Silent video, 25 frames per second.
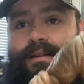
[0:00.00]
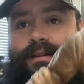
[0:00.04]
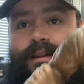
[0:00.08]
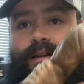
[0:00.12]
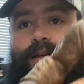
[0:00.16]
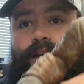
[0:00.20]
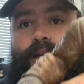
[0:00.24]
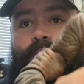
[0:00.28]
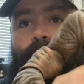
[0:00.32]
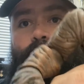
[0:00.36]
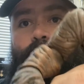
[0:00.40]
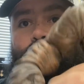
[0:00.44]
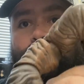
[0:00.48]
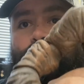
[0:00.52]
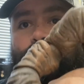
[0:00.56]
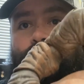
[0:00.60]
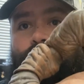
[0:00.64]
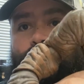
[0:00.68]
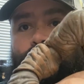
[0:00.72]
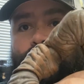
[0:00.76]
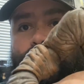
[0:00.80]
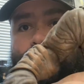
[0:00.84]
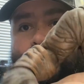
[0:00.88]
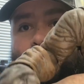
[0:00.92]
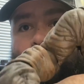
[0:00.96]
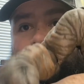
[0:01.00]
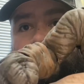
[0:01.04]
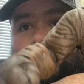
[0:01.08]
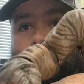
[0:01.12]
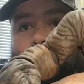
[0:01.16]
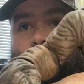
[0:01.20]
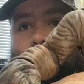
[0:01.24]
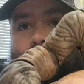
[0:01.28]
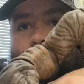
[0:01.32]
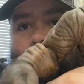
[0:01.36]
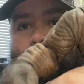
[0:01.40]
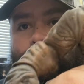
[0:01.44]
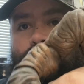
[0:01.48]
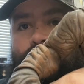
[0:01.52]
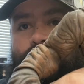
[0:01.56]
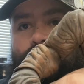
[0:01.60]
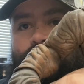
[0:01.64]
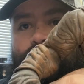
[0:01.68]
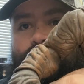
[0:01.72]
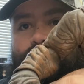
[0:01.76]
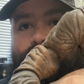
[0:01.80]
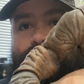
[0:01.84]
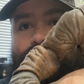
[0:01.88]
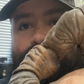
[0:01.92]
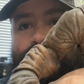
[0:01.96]
new one, right?
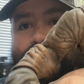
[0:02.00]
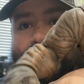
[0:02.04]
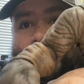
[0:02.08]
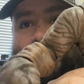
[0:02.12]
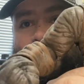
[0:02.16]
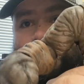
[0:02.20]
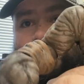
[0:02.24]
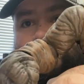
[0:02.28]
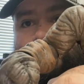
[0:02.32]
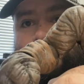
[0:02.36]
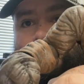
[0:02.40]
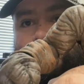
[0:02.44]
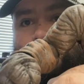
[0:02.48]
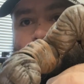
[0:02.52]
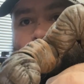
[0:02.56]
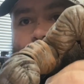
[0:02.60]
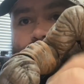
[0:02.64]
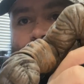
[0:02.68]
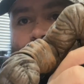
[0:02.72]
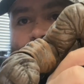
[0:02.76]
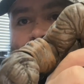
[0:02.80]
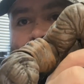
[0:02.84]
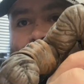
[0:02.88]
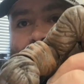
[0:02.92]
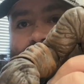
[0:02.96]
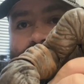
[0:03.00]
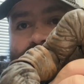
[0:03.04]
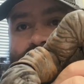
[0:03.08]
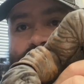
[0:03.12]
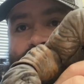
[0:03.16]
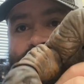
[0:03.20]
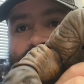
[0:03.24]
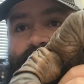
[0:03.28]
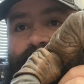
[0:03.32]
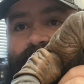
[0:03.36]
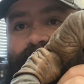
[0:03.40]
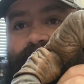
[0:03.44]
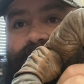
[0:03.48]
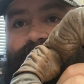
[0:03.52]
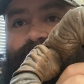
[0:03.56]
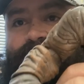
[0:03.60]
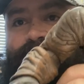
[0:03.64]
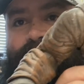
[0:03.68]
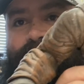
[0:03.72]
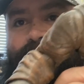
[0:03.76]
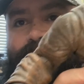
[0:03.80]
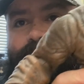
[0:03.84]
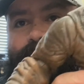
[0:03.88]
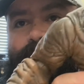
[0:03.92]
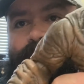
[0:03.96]
Look at that. You see it? It's
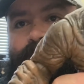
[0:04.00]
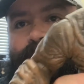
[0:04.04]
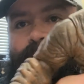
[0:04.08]
like,